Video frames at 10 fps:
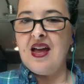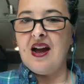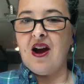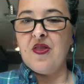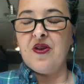
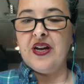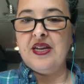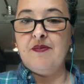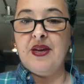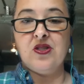Are there
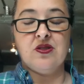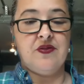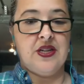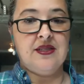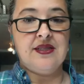any major
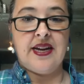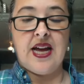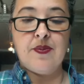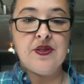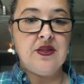events that
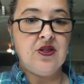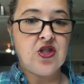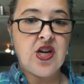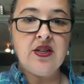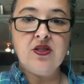happened in their
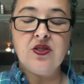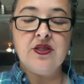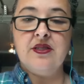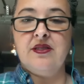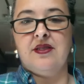
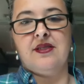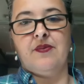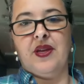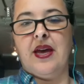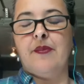childhood? Did
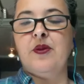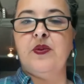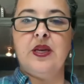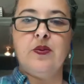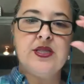something happen
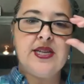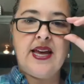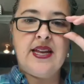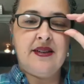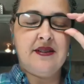when they were
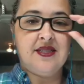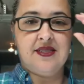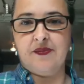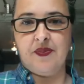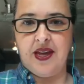10? Did
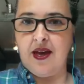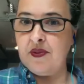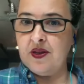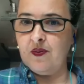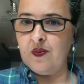something
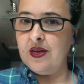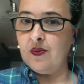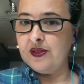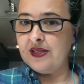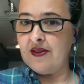happen when they
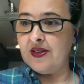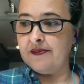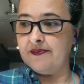were 7?